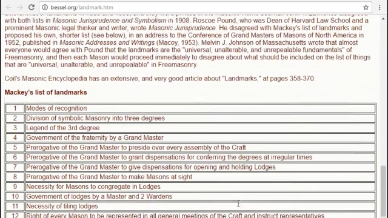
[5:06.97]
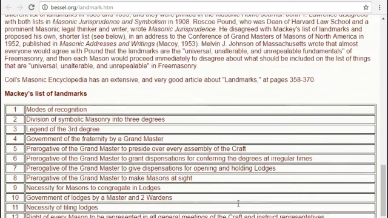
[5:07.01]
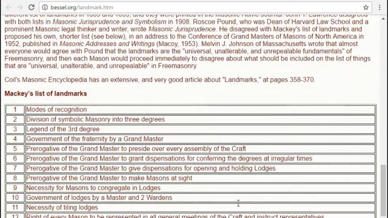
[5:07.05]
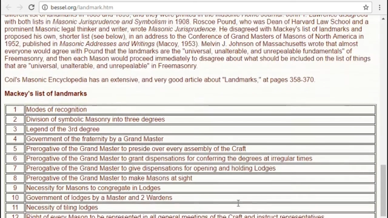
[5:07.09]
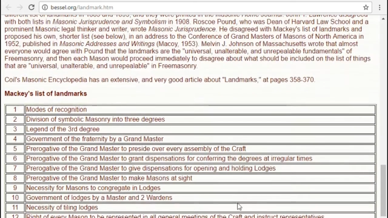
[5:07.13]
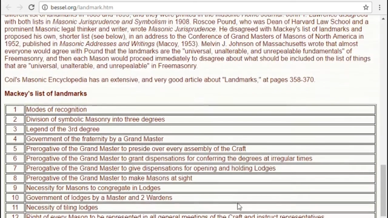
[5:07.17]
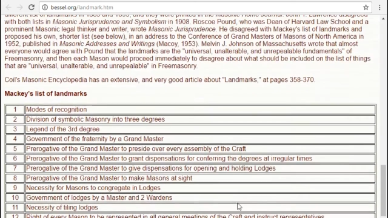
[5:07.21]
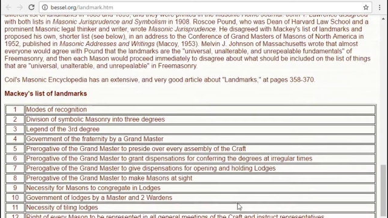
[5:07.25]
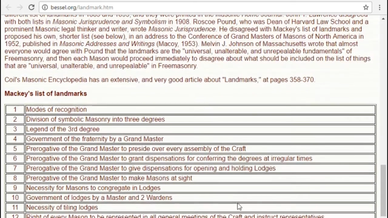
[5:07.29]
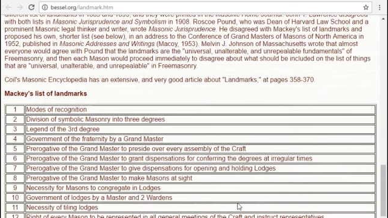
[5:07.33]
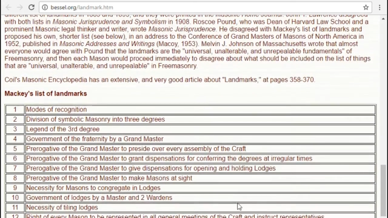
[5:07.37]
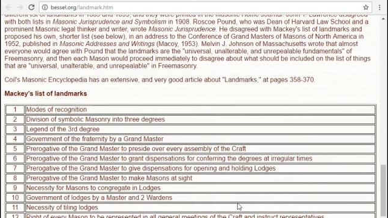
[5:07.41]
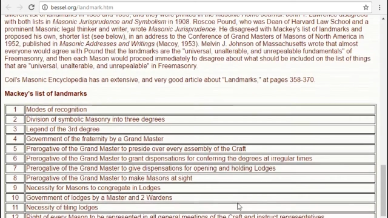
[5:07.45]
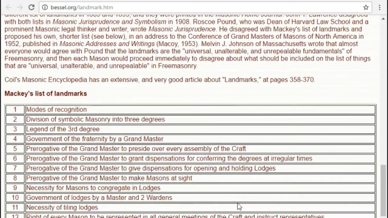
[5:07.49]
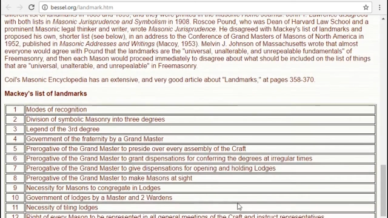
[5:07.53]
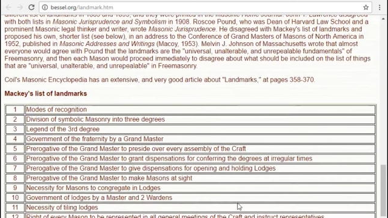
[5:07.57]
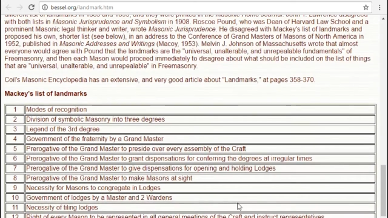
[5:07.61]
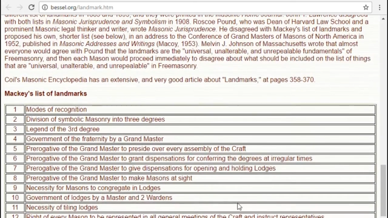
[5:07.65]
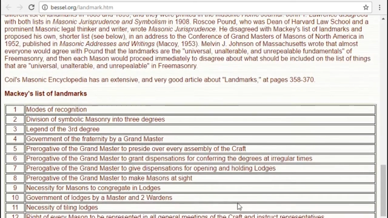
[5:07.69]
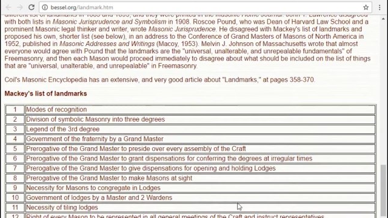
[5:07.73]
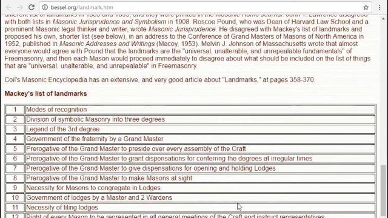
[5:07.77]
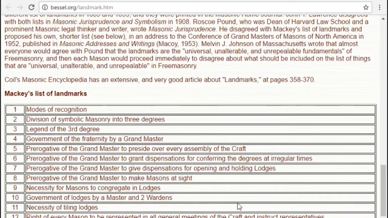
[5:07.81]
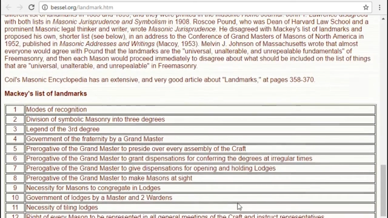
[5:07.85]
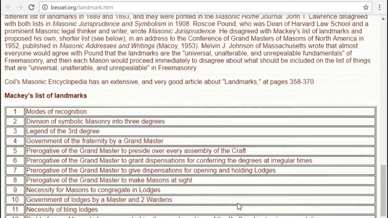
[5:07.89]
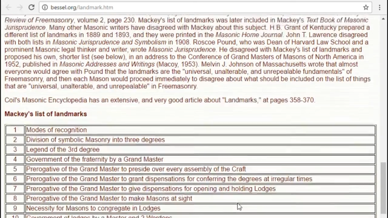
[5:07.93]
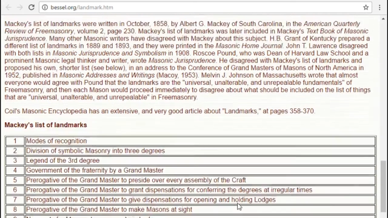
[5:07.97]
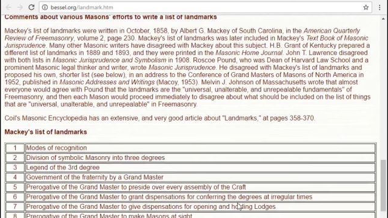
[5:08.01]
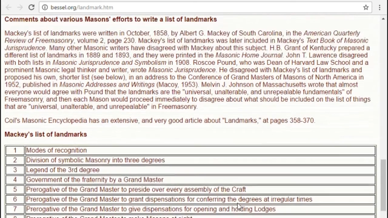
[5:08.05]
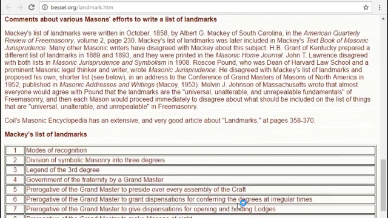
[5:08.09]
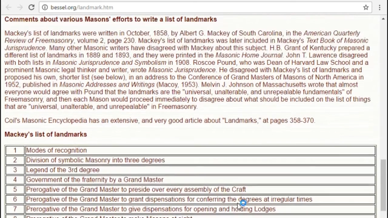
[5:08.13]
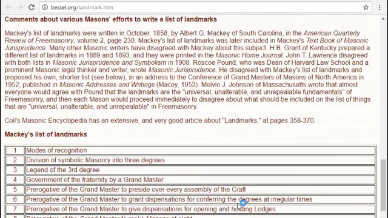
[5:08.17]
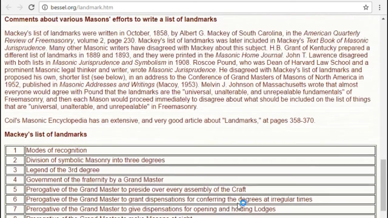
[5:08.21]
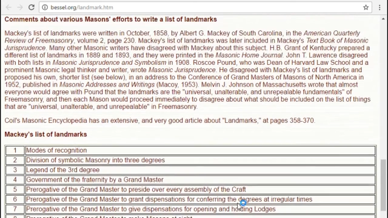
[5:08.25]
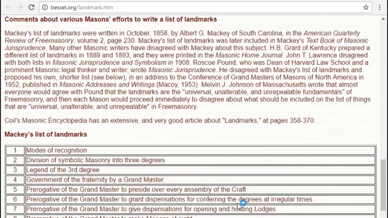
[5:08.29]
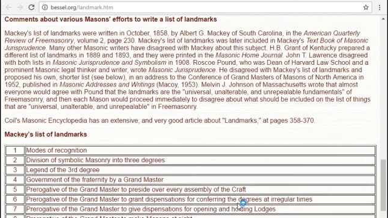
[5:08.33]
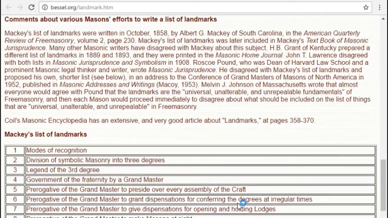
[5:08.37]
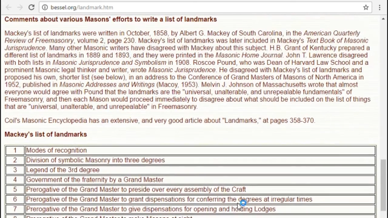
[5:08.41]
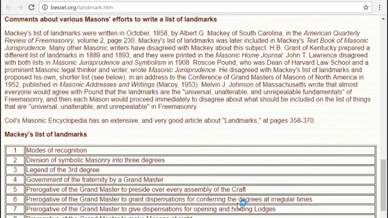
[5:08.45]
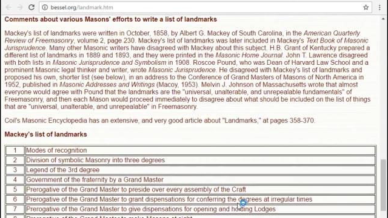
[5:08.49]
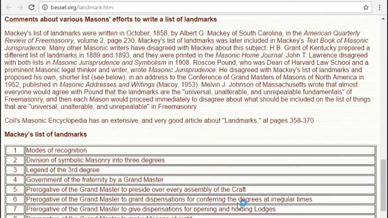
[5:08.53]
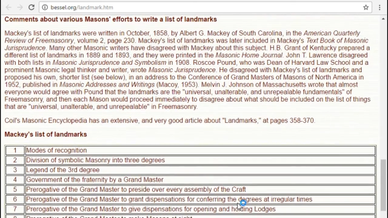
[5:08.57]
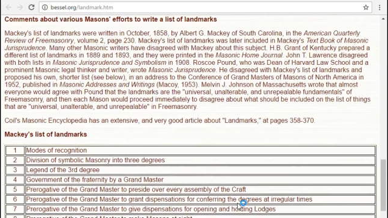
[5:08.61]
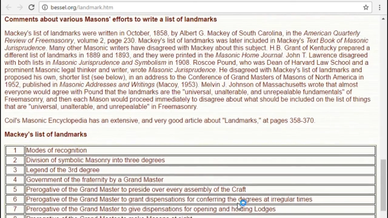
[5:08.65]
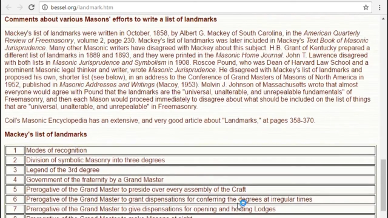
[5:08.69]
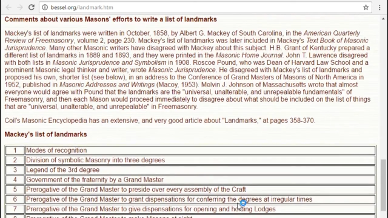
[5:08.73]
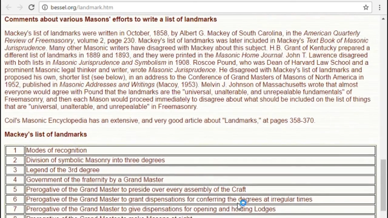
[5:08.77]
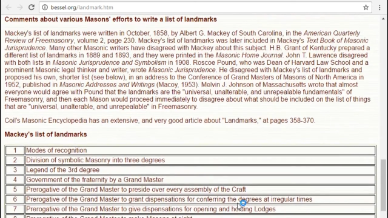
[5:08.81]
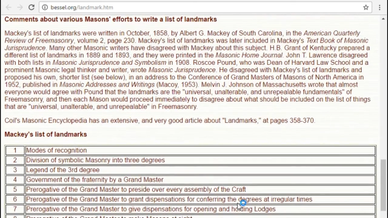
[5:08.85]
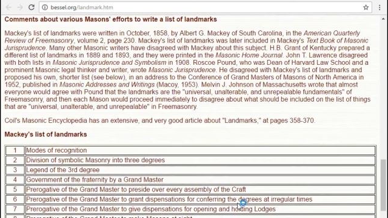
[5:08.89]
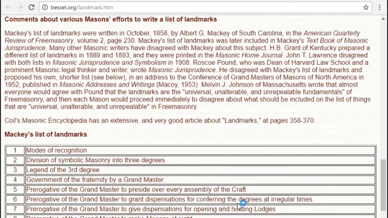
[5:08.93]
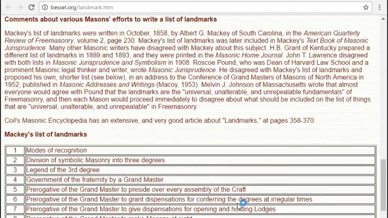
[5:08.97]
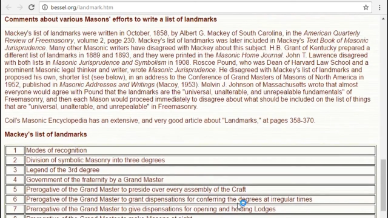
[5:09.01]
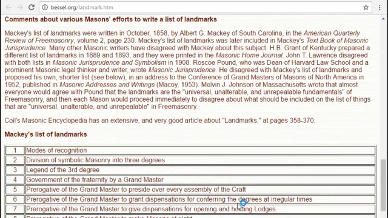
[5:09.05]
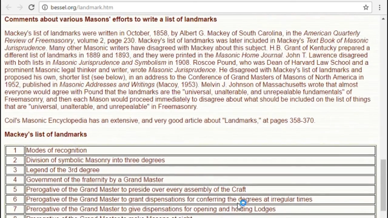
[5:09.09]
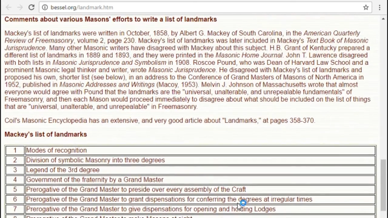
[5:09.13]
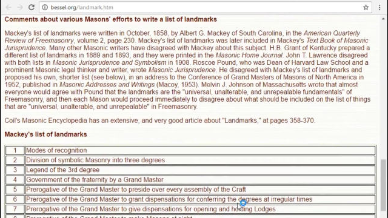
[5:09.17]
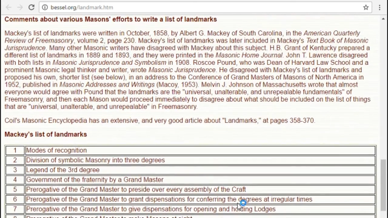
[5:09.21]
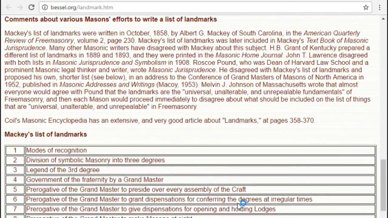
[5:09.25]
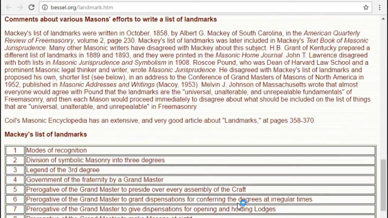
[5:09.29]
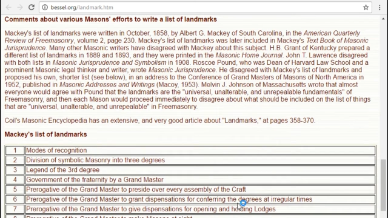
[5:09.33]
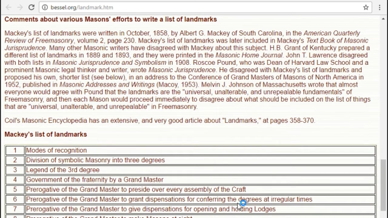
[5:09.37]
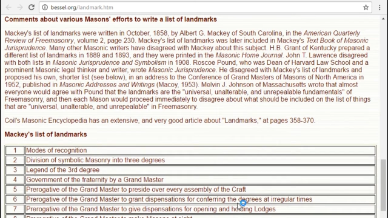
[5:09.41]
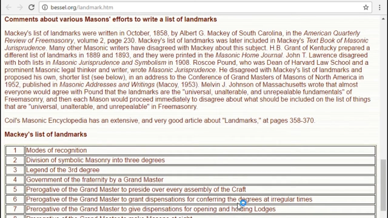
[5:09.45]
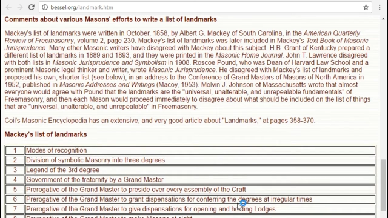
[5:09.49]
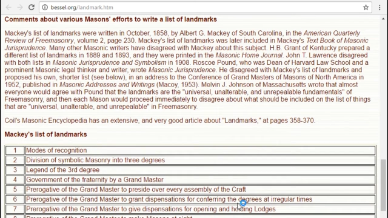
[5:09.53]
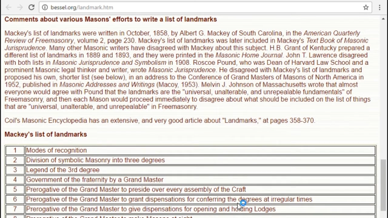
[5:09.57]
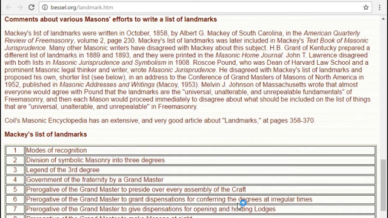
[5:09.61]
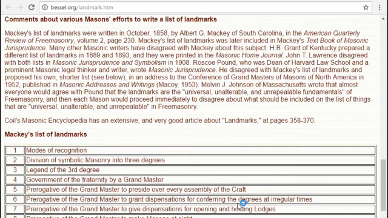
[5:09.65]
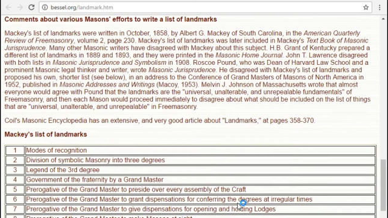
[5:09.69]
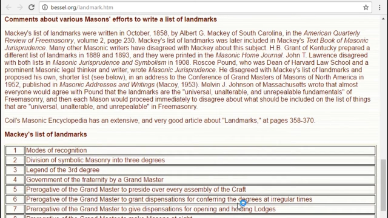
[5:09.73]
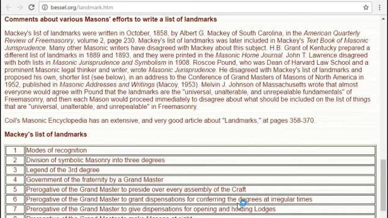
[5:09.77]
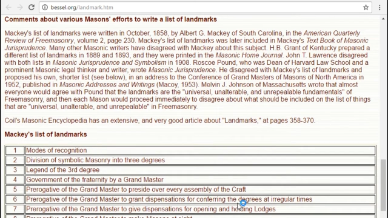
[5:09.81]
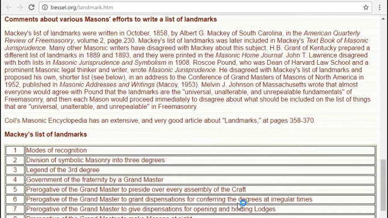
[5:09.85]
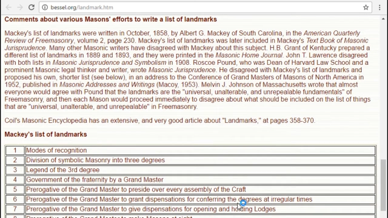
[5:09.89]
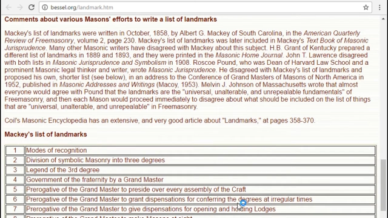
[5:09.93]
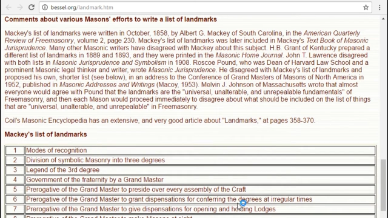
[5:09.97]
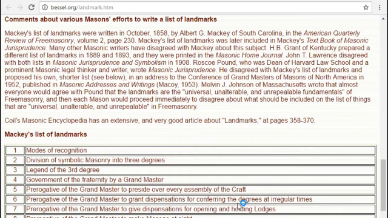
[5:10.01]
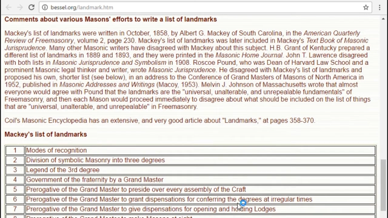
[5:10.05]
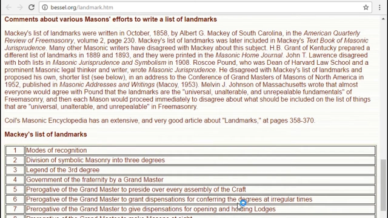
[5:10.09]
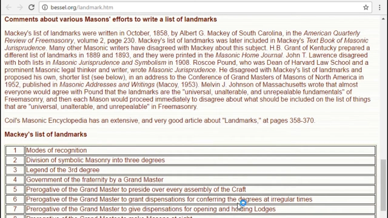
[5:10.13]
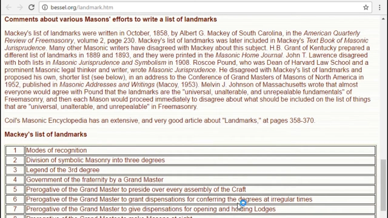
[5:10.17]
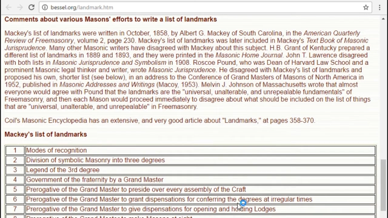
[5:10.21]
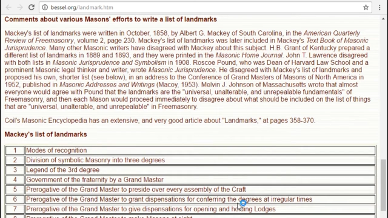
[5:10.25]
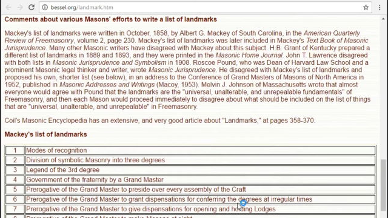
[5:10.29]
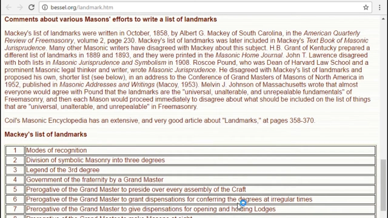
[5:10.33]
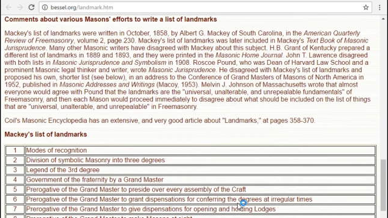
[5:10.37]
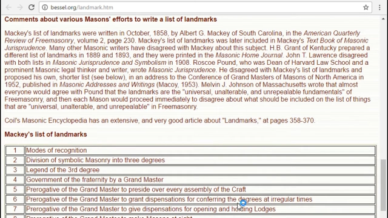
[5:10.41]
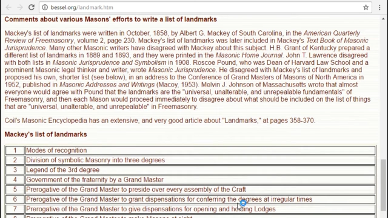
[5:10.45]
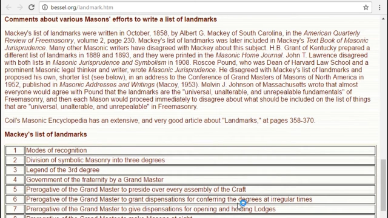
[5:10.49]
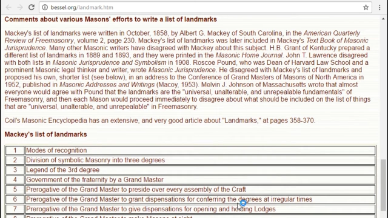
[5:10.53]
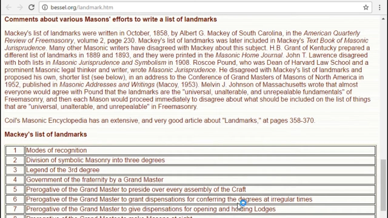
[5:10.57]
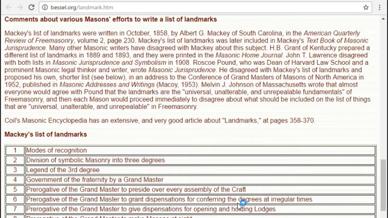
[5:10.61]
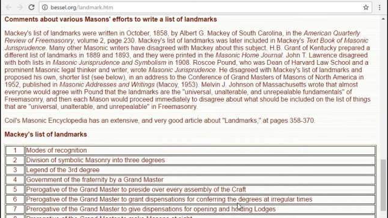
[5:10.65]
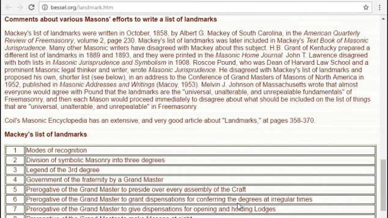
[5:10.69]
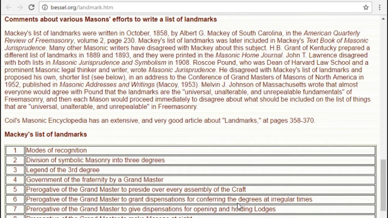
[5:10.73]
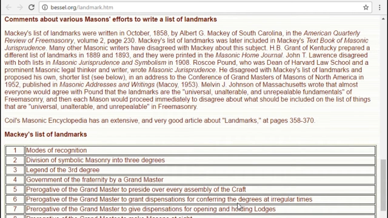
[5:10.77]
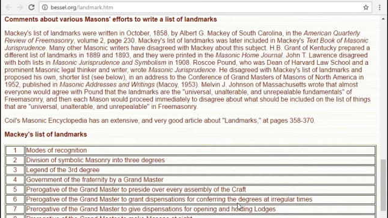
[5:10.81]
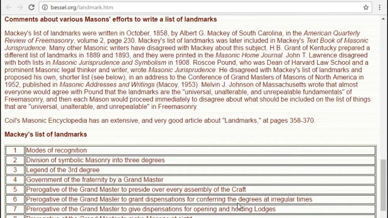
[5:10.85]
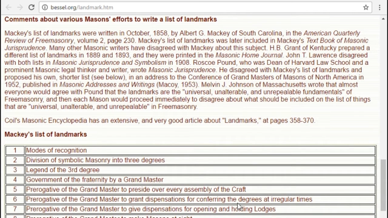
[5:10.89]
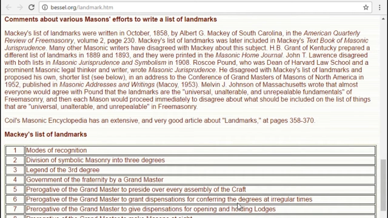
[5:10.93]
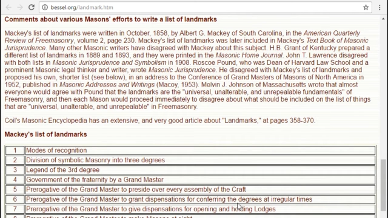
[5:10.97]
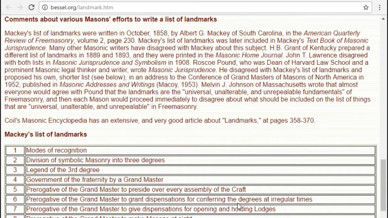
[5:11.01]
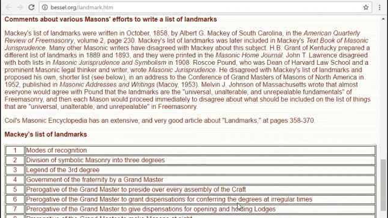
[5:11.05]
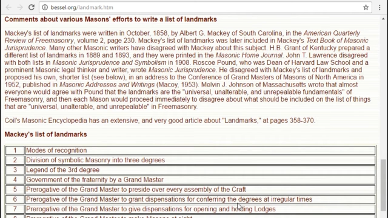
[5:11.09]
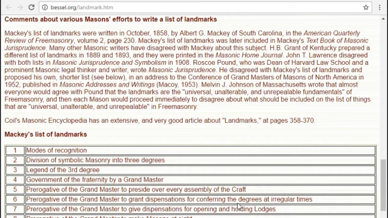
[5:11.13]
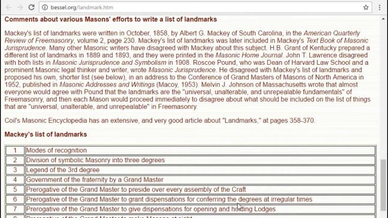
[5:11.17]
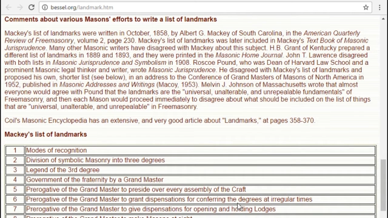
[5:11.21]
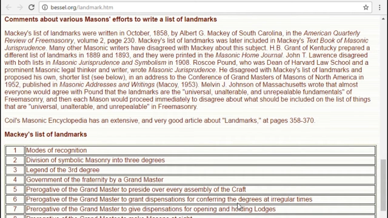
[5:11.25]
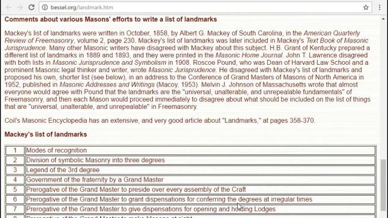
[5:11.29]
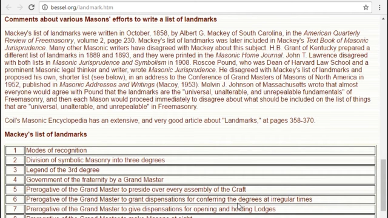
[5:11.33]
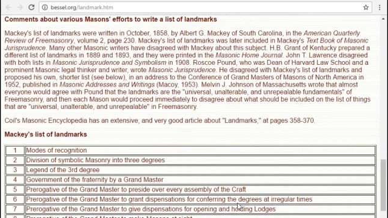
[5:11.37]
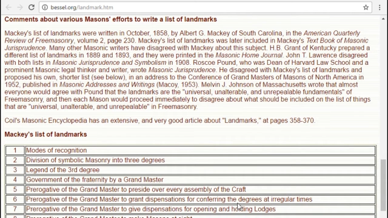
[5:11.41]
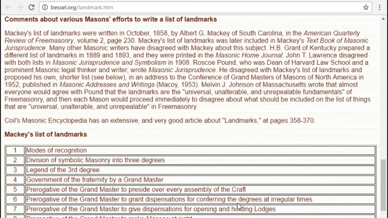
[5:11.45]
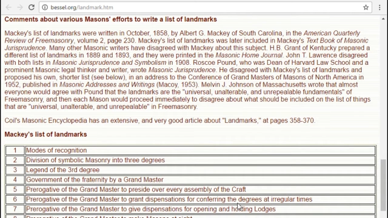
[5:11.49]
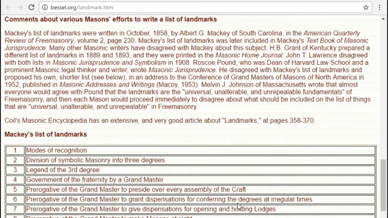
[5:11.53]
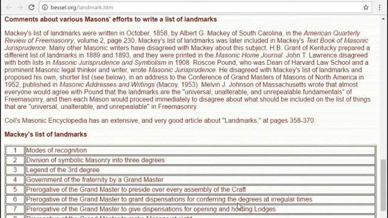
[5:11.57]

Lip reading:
(no speaker visible)